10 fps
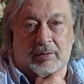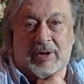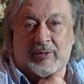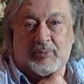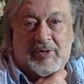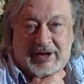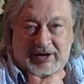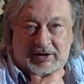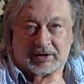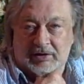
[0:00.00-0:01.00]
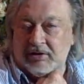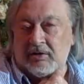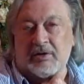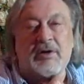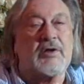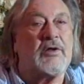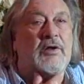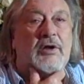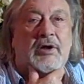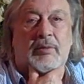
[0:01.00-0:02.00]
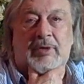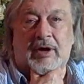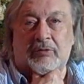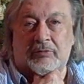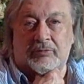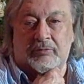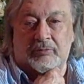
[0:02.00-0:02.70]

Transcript: about being in England and about